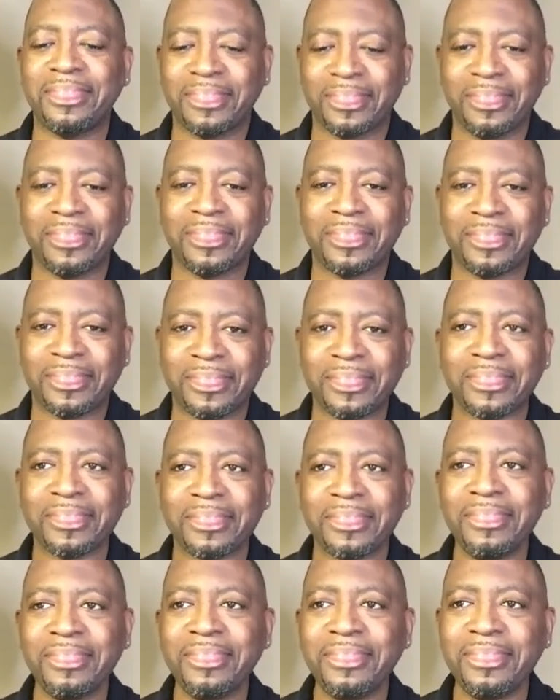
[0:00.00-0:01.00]

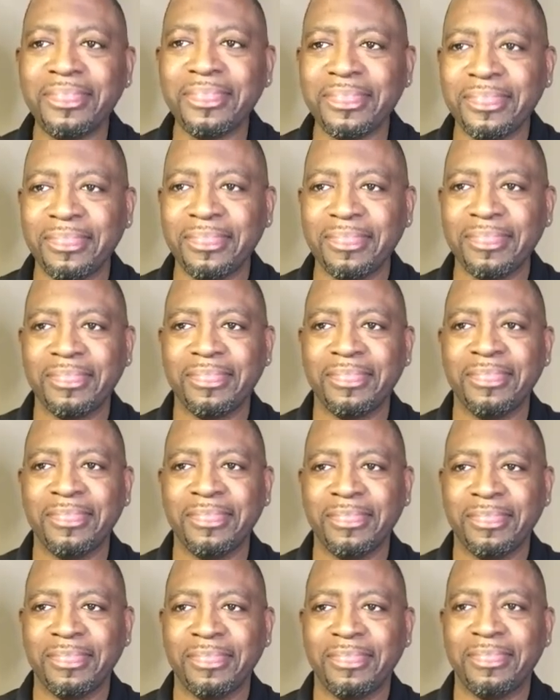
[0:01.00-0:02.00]

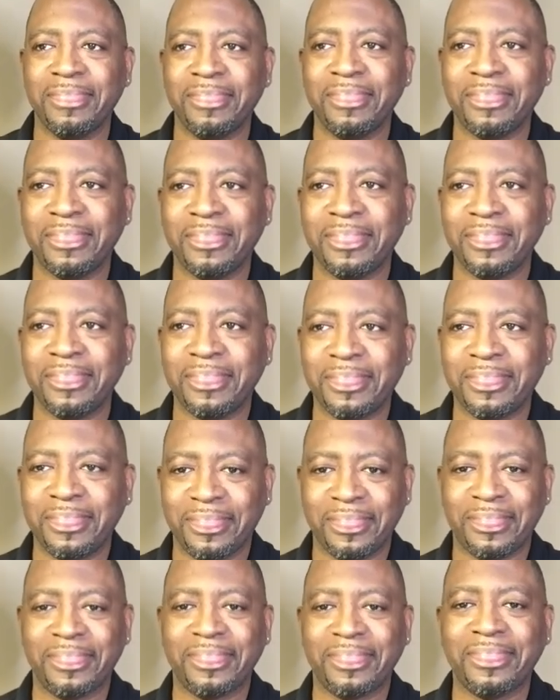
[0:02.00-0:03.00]

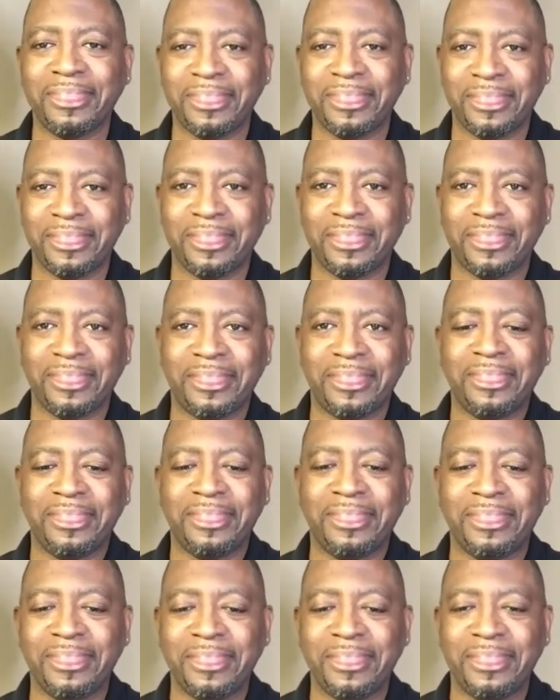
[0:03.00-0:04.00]

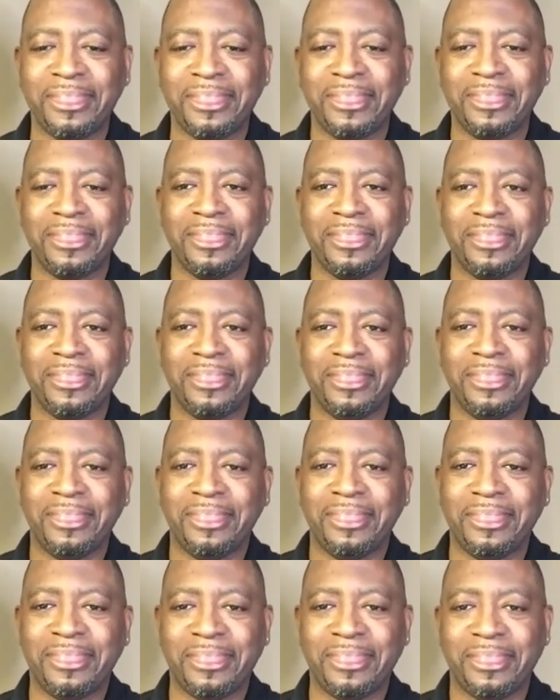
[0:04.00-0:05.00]

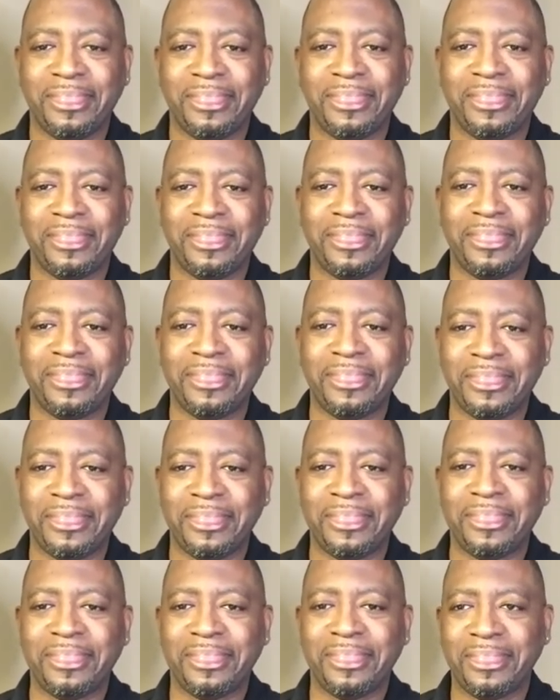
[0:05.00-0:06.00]
(not speaking)